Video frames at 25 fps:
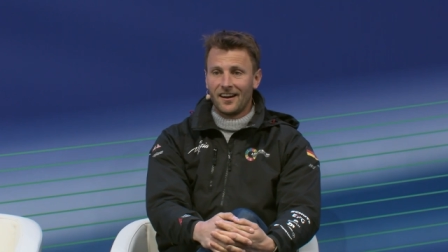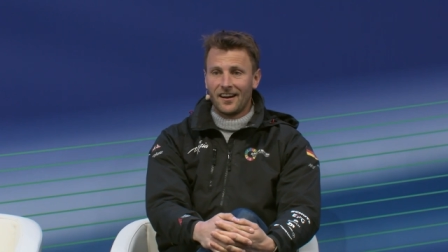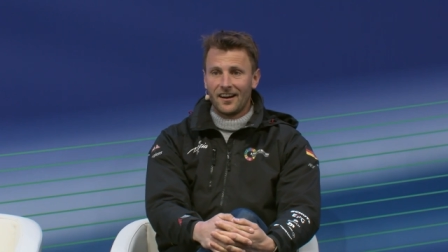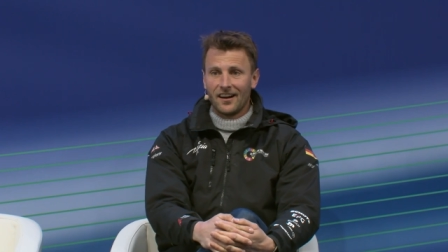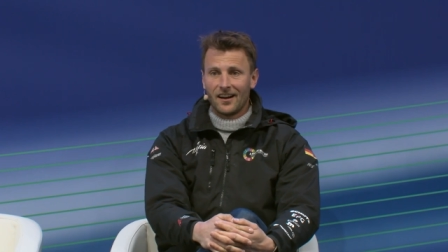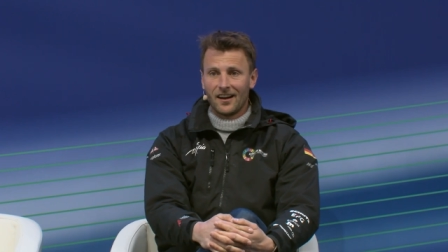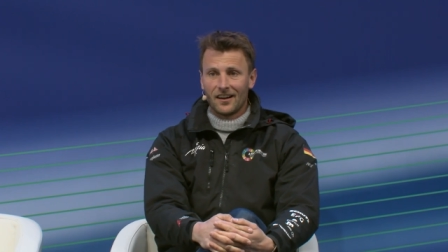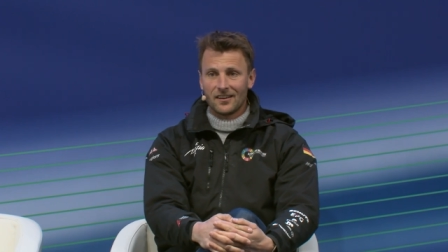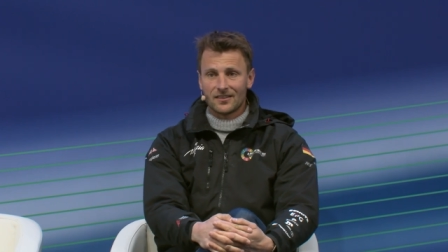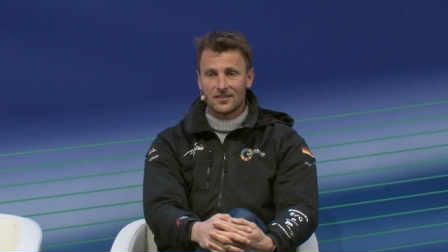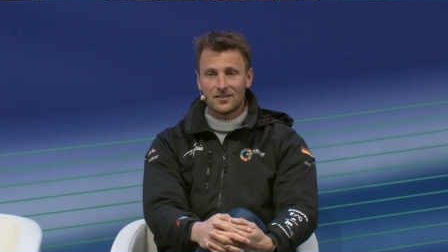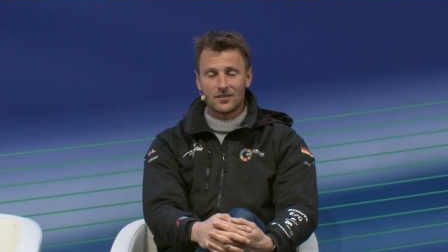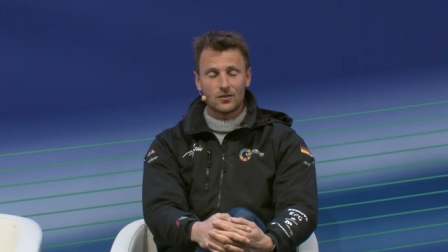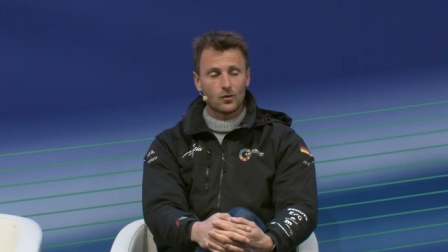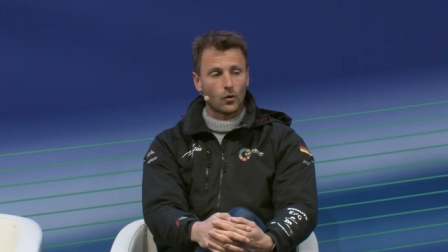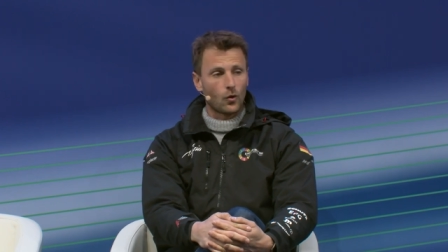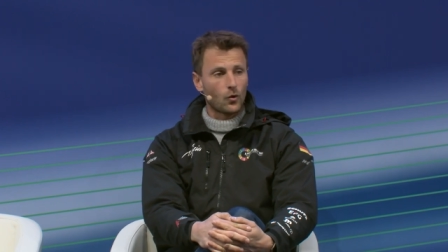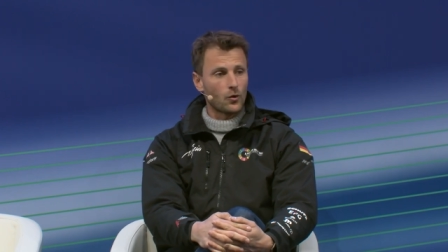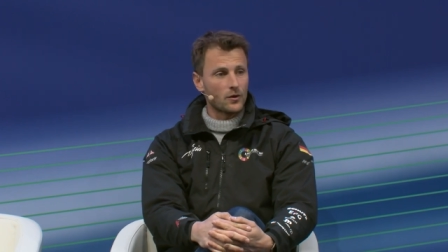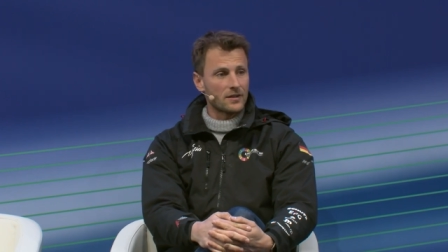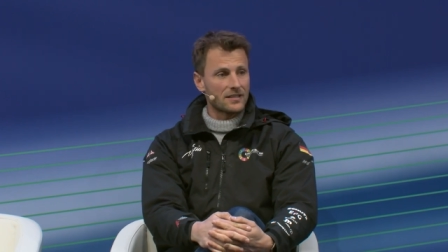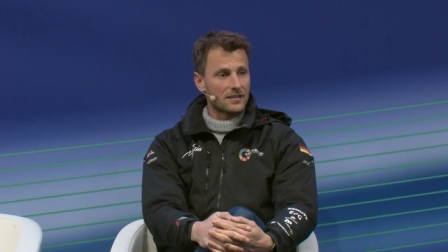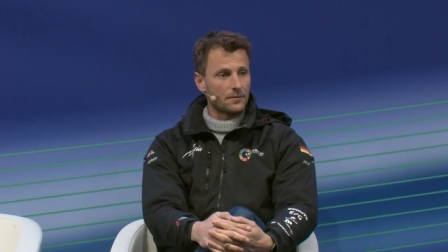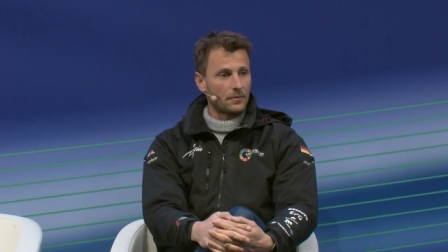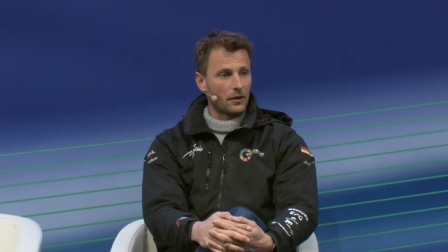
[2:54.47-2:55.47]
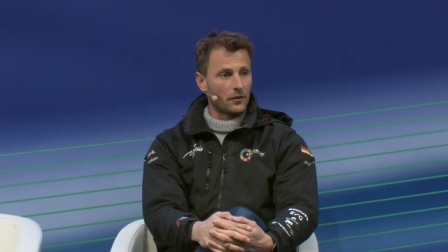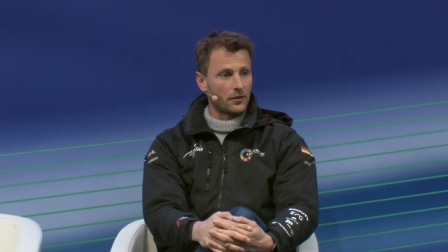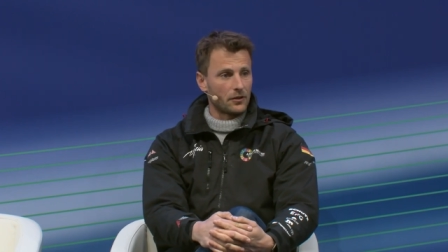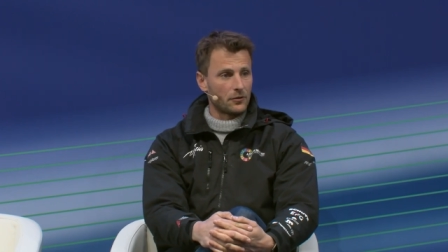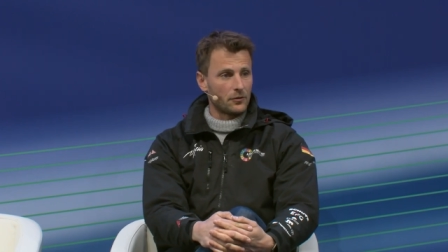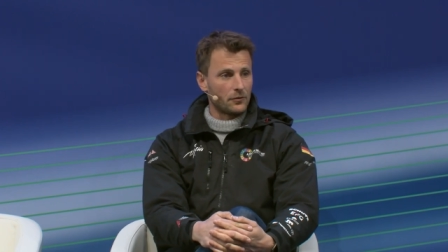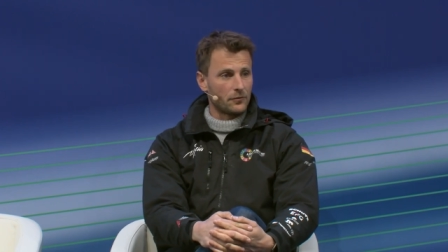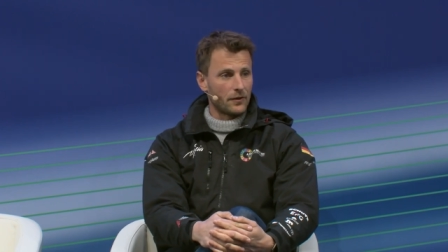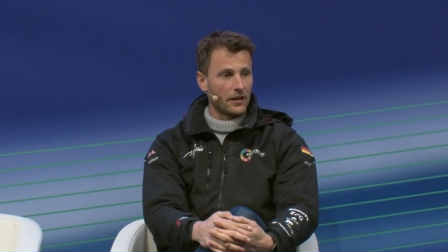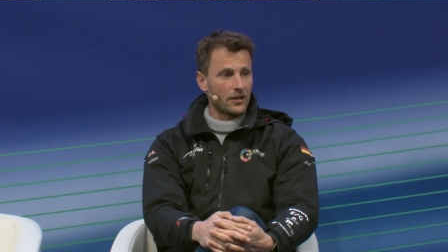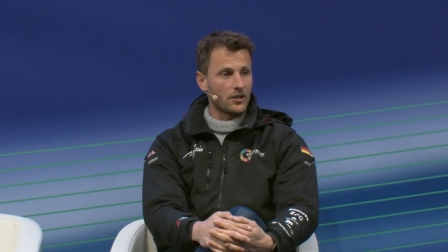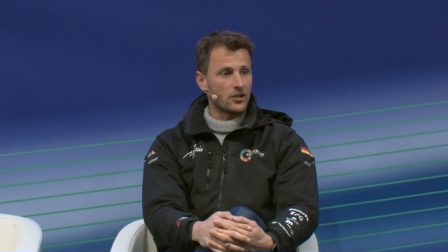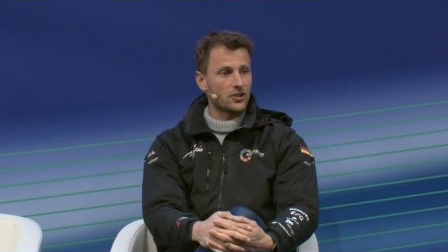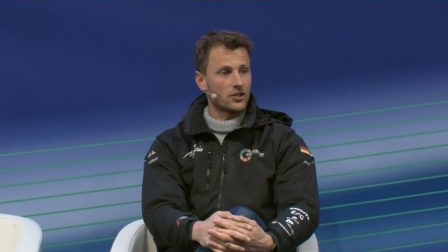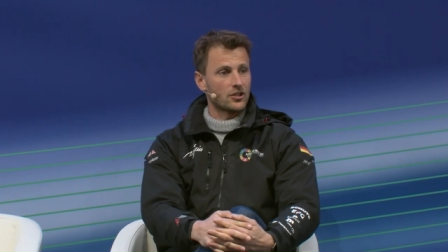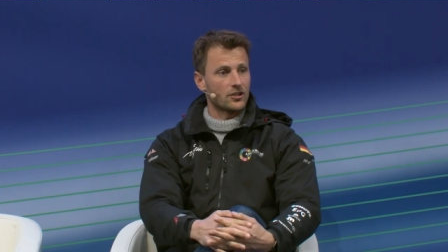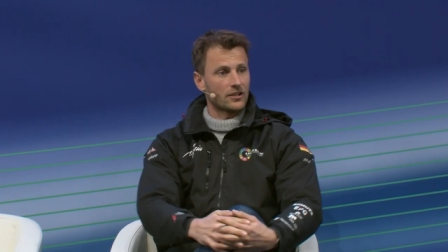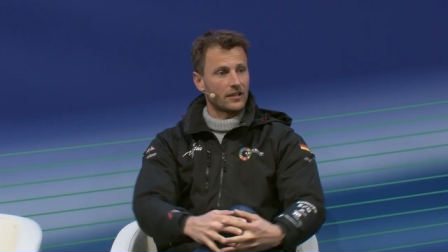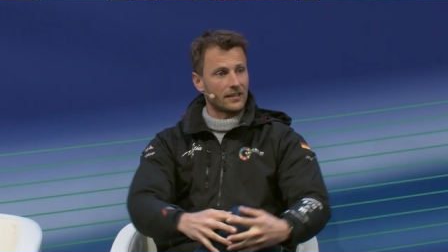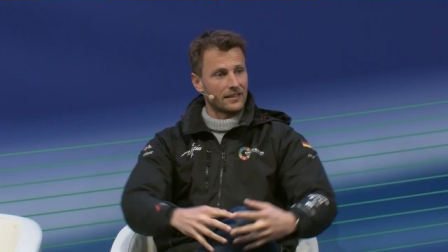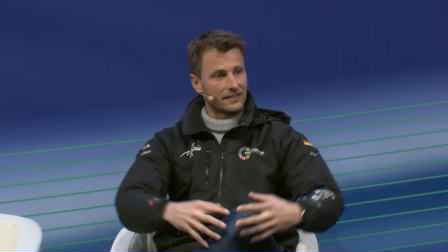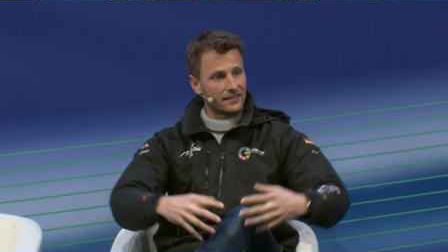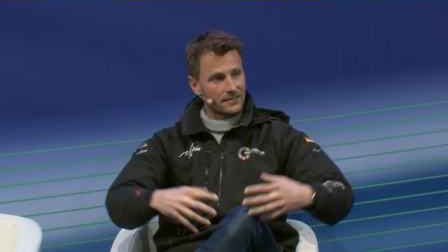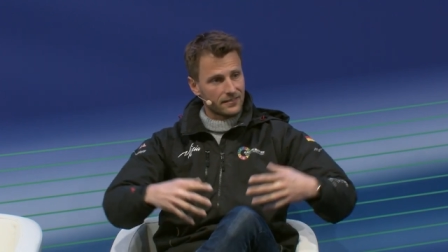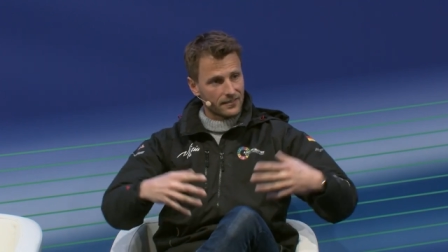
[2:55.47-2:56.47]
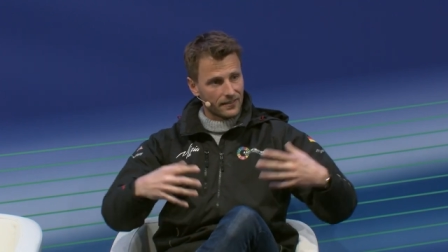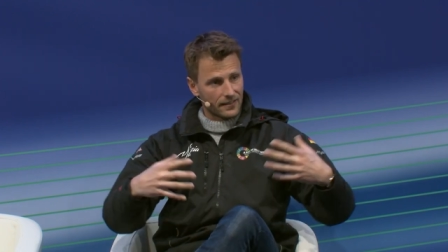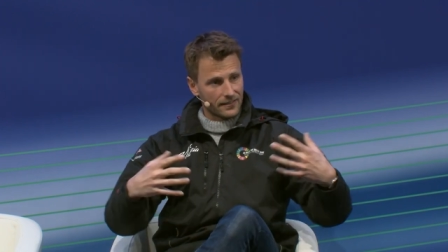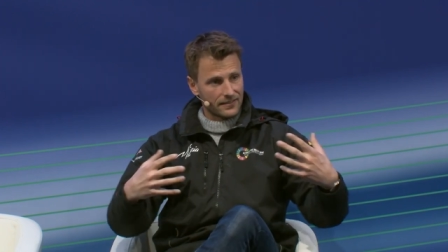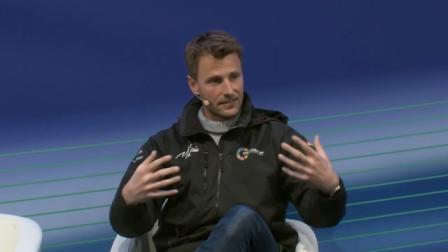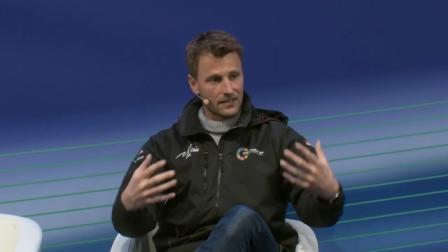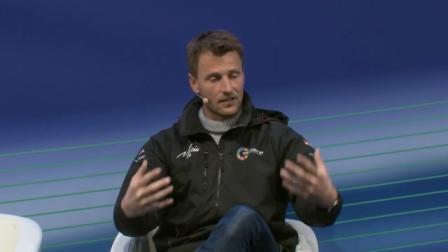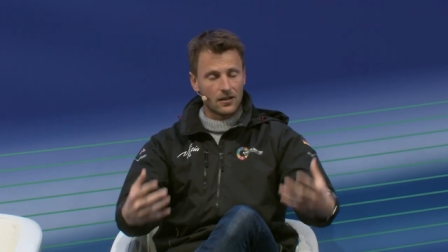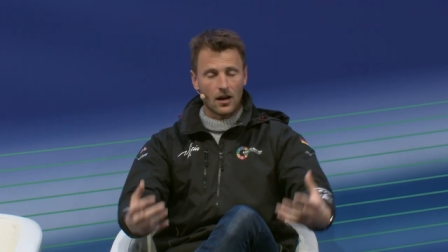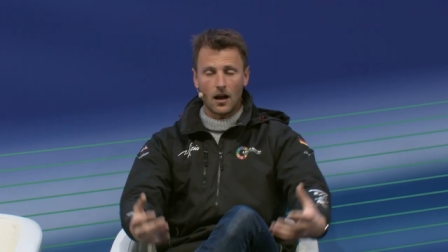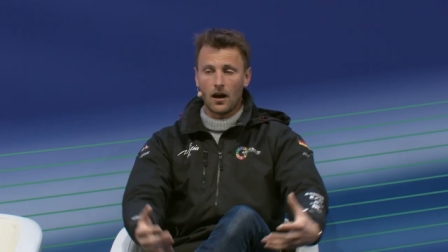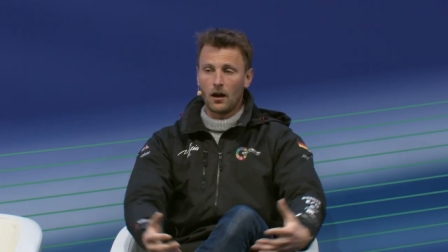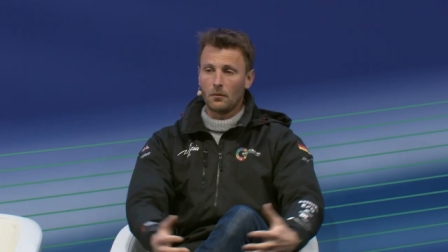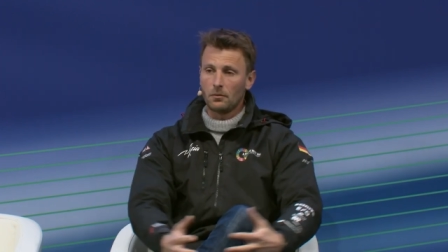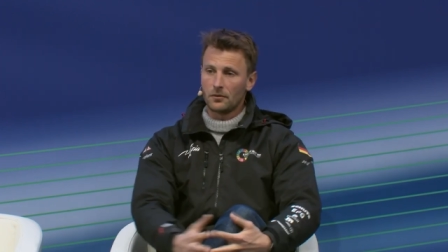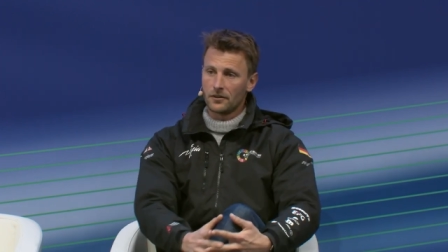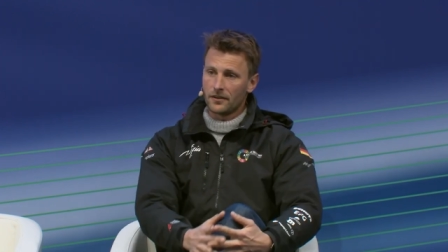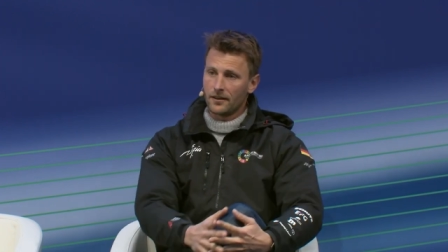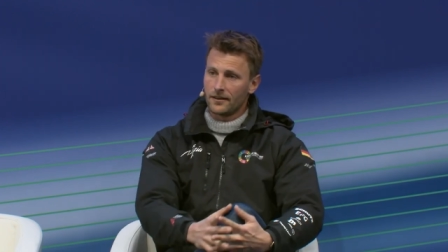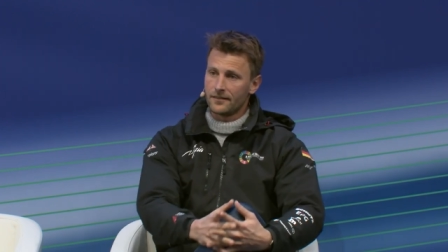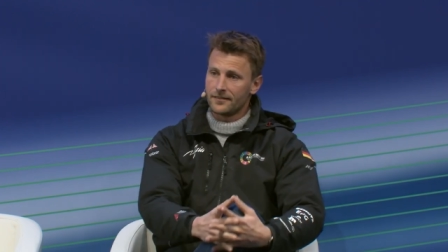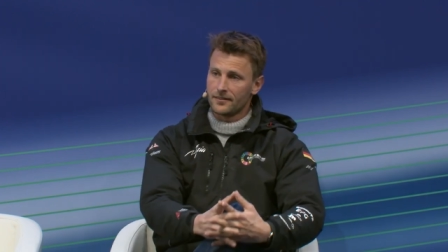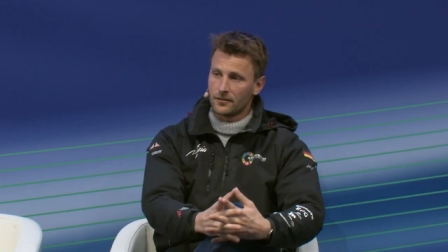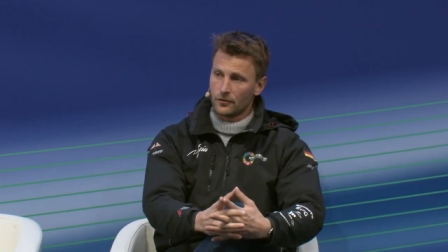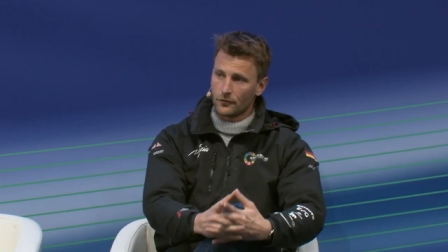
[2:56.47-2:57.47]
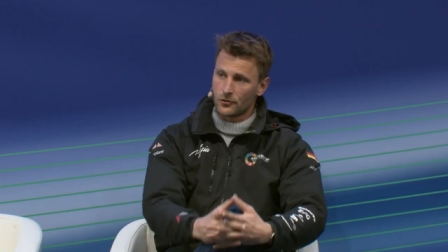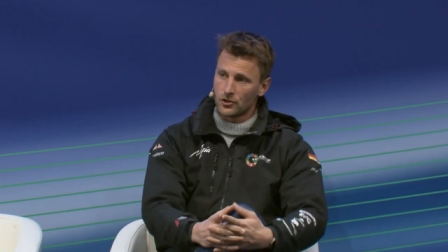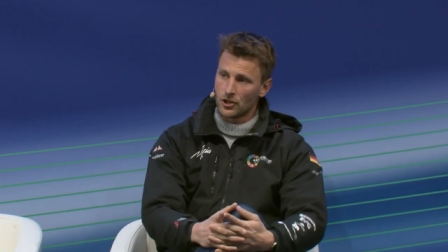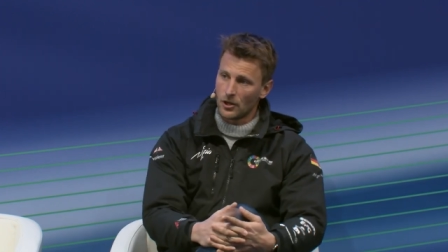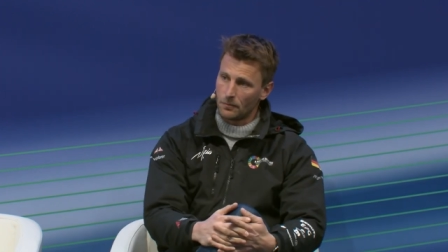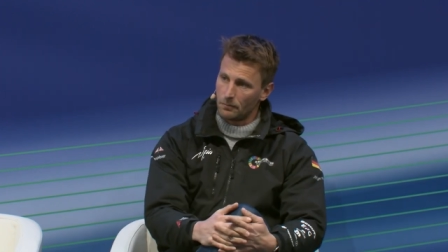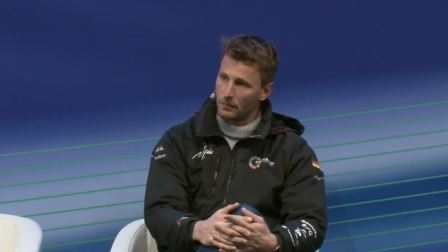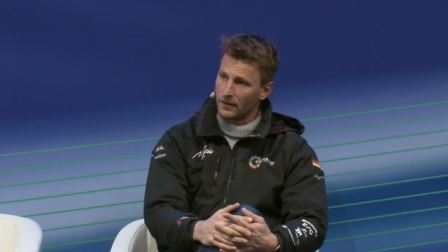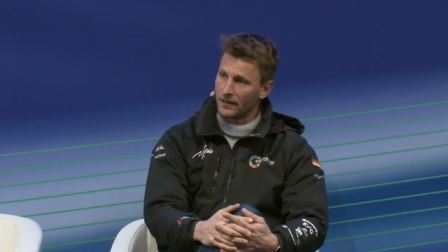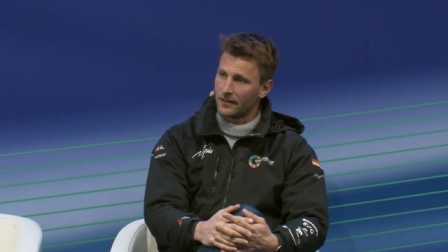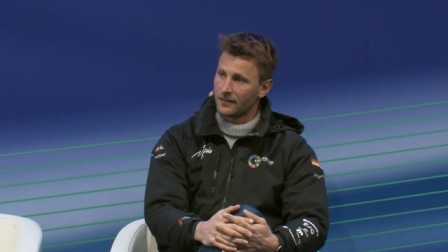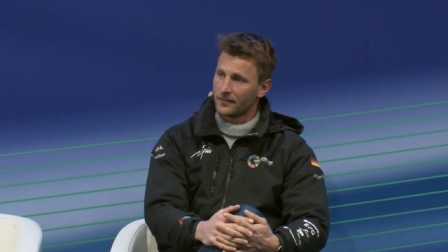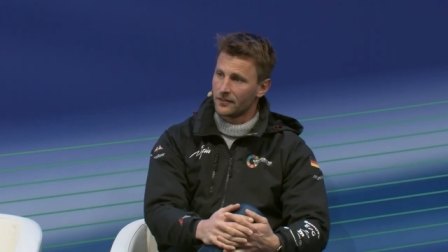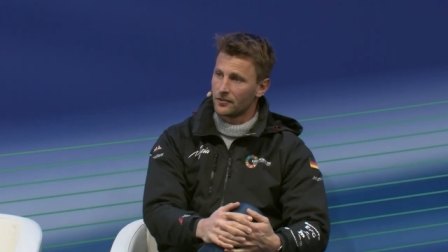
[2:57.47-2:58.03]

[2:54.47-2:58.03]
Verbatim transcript: uh, stories about innovation and decarbonizing of shipping.